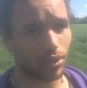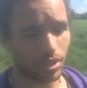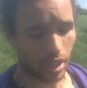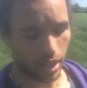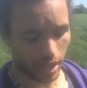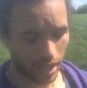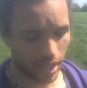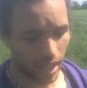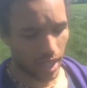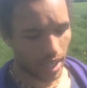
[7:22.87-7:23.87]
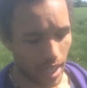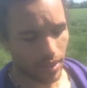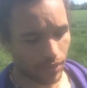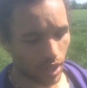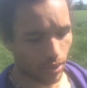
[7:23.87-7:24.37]
There was
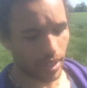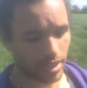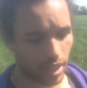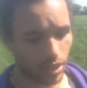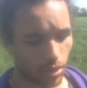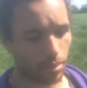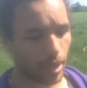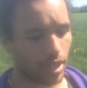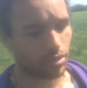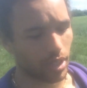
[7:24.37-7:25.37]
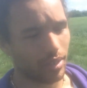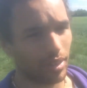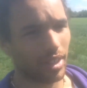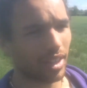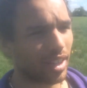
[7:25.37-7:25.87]
even though it's a drum and bass
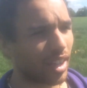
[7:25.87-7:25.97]
raving,